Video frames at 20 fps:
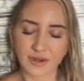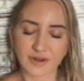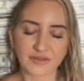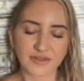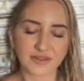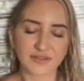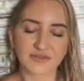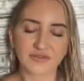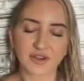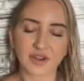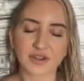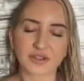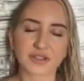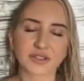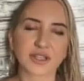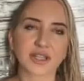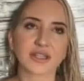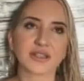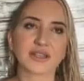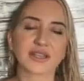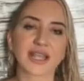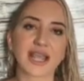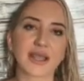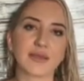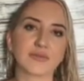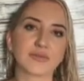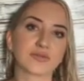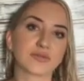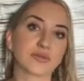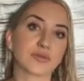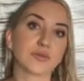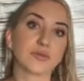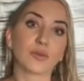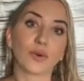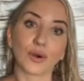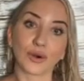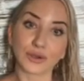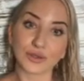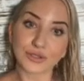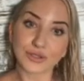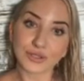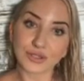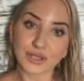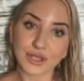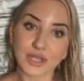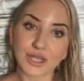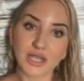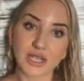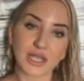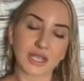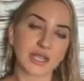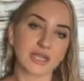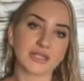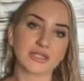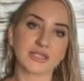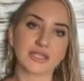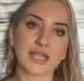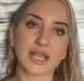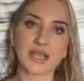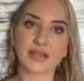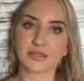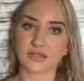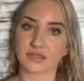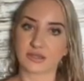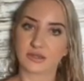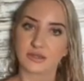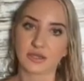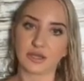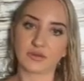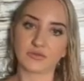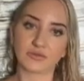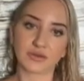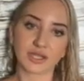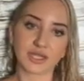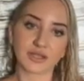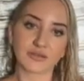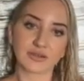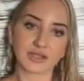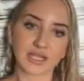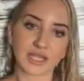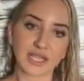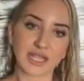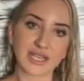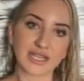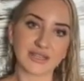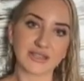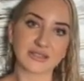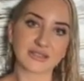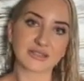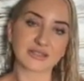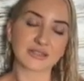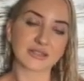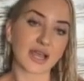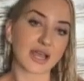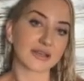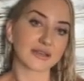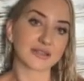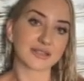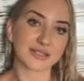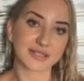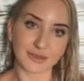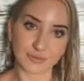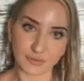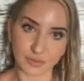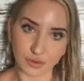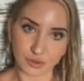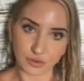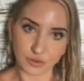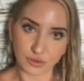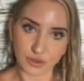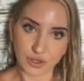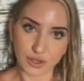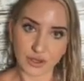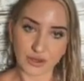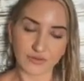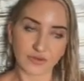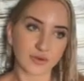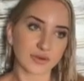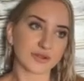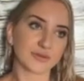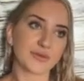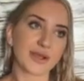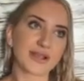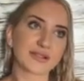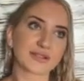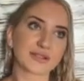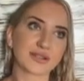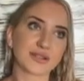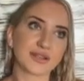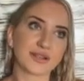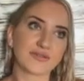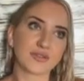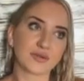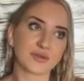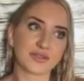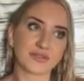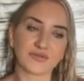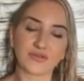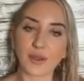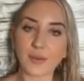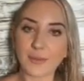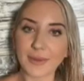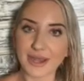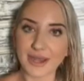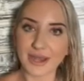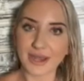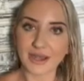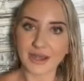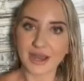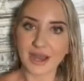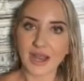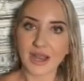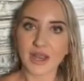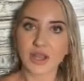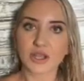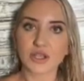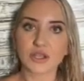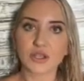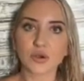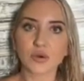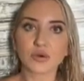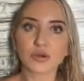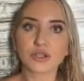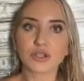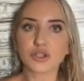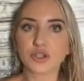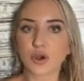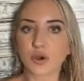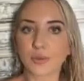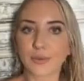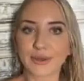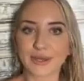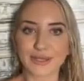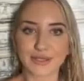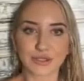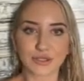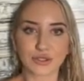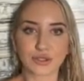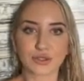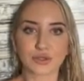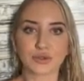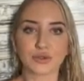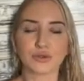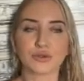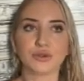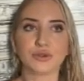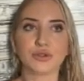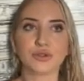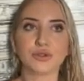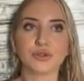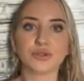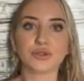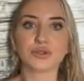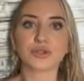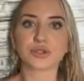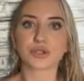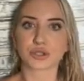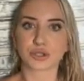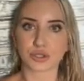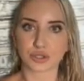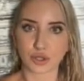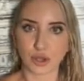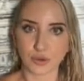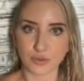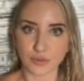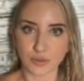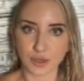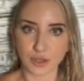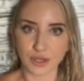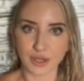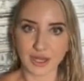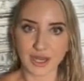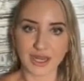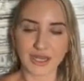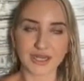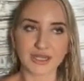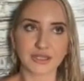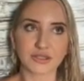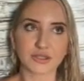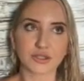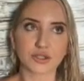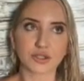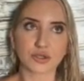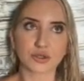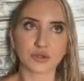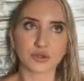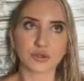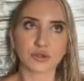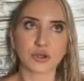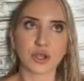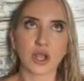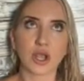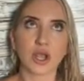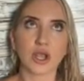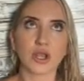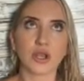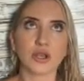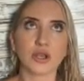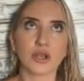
Whatever the first thing that came through is the answer. It really, really is that simple. If it was masculine, if it was feminine, your job is to use discernment. It is to